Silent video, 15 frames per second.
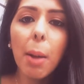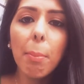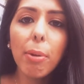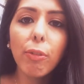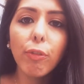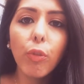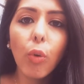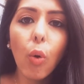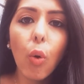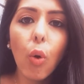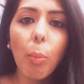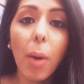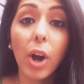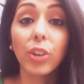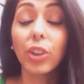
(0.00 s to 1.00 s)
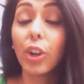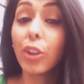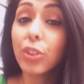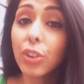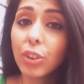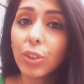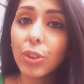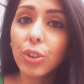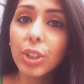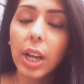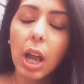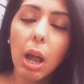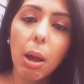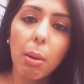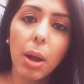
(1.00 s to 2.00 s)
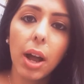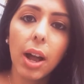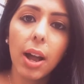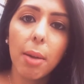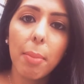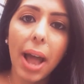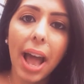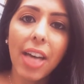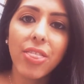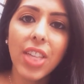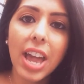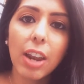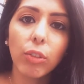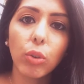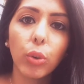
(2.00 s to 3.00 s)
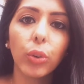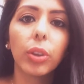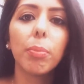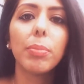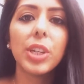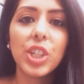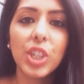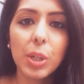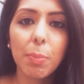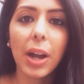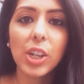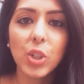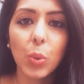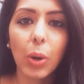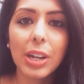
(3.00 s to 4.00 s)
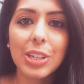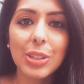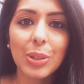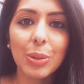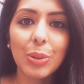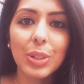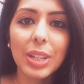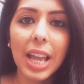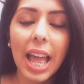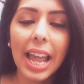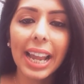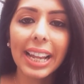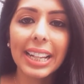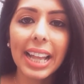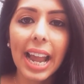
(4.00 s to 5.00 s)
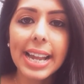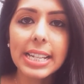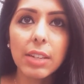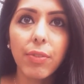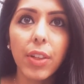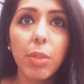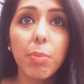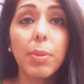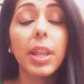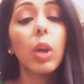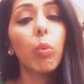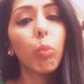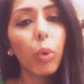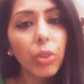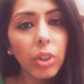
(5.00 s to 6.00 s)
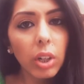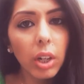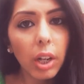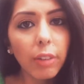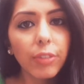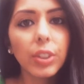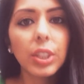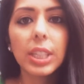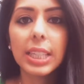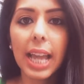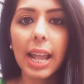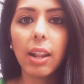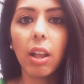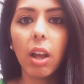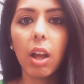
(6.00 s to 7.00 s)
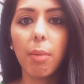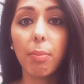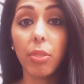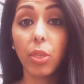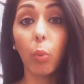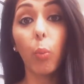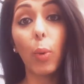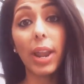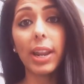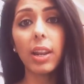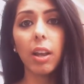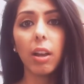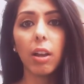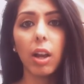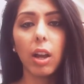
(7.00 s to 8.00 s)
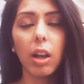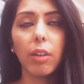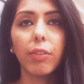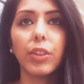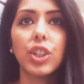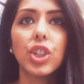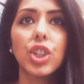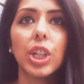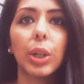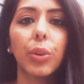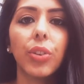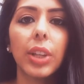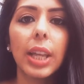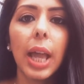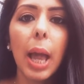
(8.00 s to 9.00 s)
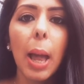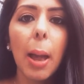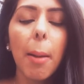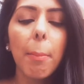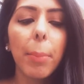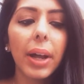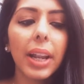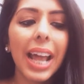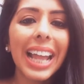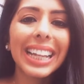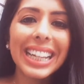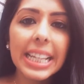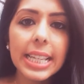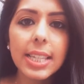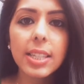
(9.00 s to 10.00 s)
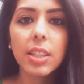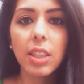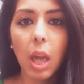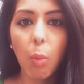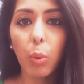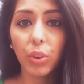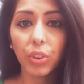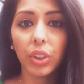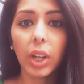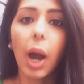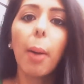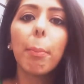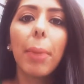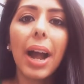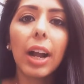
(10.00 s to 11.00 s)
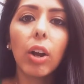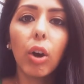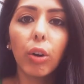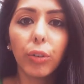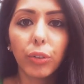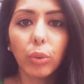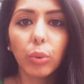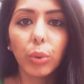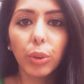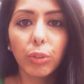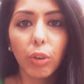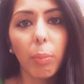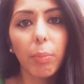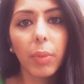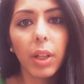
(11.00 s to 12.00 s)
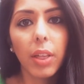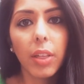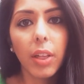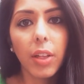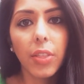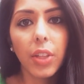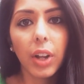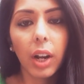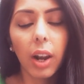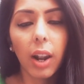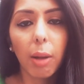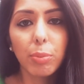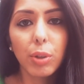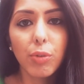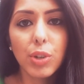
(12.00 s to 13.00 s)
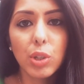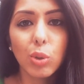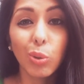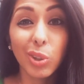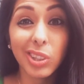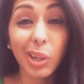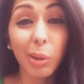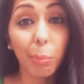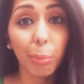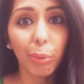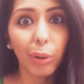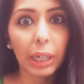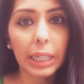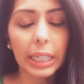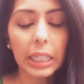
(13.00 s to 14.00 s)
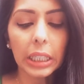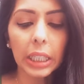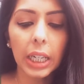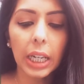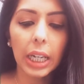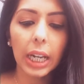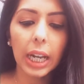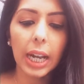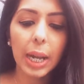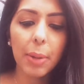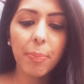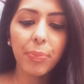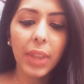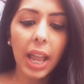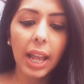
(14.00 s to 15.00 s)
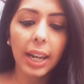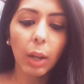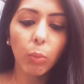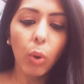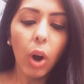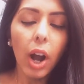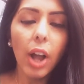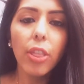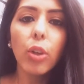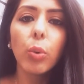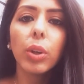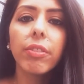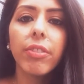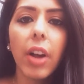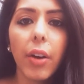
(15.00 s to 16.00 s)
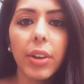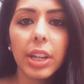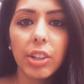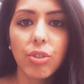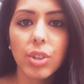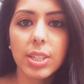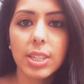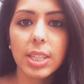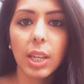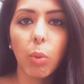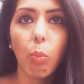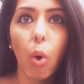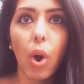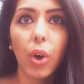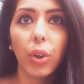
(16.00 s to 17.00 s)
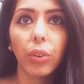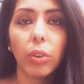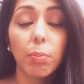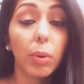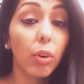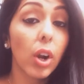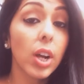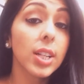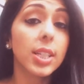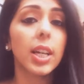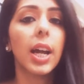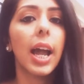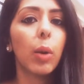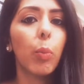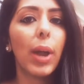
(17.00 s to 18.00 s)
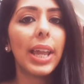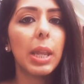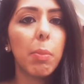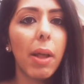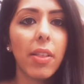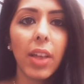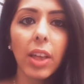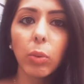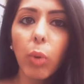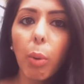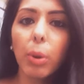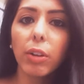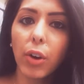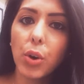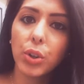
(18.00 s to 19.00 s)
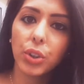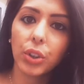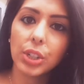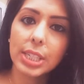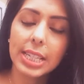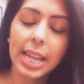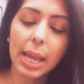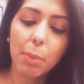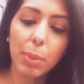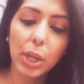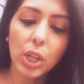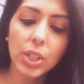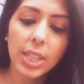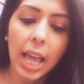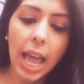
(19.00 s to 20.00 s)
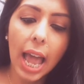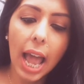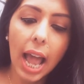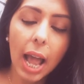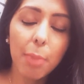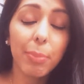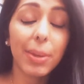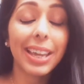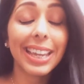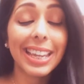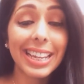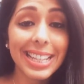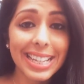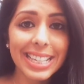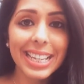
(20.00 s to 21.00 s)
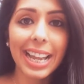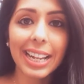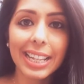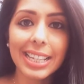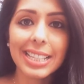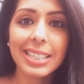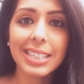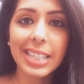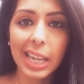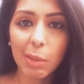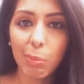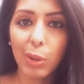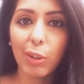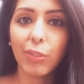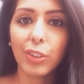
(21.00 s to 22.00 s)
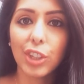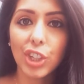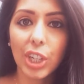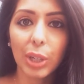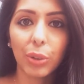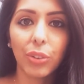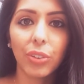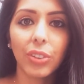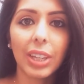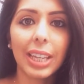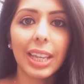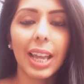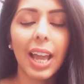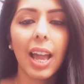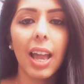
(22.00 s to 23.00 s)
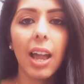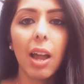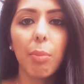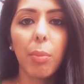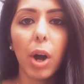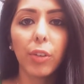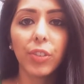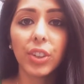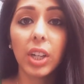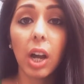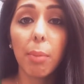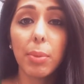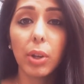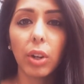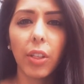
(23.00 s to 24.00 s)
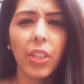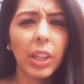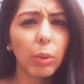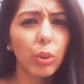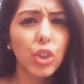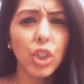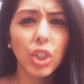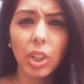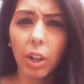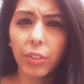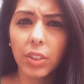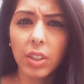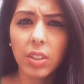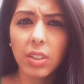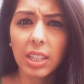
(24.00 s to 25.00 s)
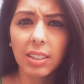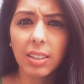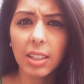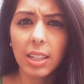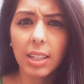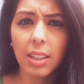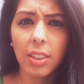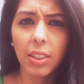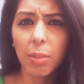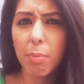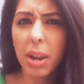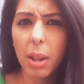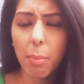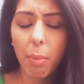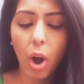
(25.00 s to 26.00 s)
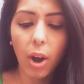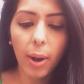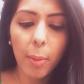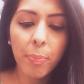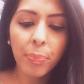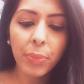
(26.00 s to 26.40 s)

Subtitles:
before Marcus Alonso scored, and then of course Michy Batshuayi scored in the 85th minute. It wasn't enough to get the win for Chelsea, but at least there was a comeback of sorts from the club to restore some pride. Now what I thought was very interesting was Morata and where he played, and that's what I want to focus on today, because he did get his debut for Chelsea after coming on, I think it was just after the 60th minute mark.